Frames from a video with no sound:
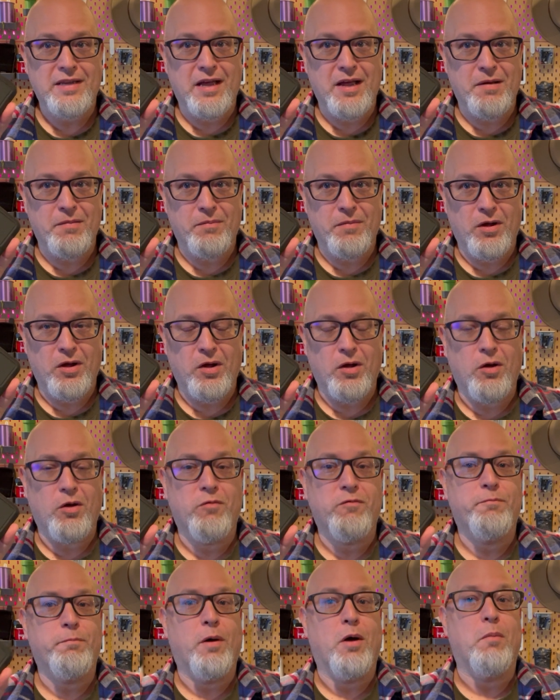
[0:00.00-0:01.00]
I'm
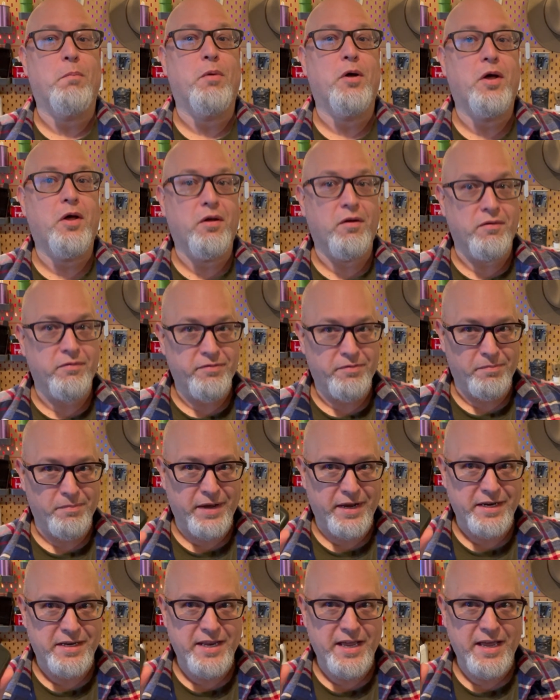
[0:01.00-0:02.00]
above
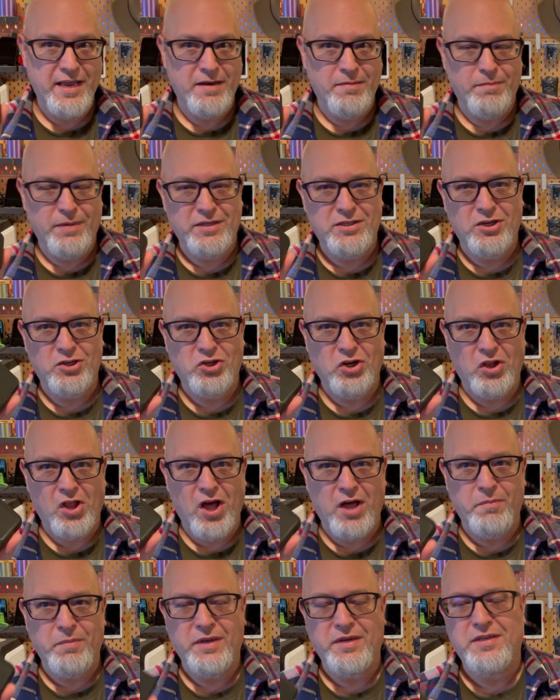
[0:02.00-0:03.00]
my 10 message
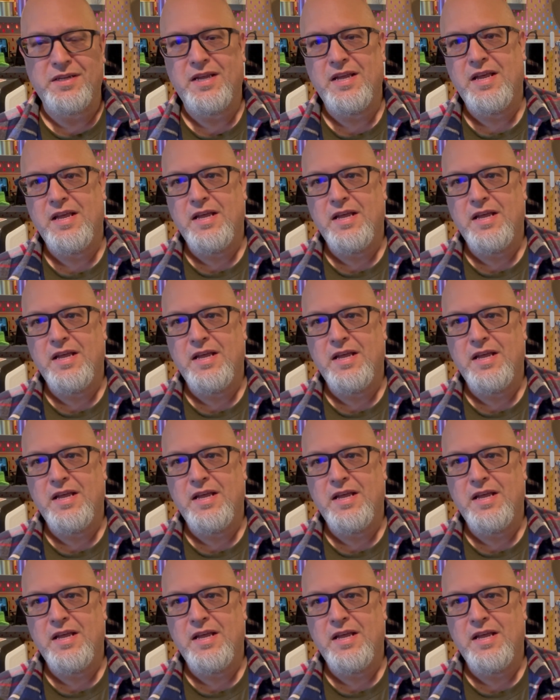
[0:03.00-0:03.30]
allotment.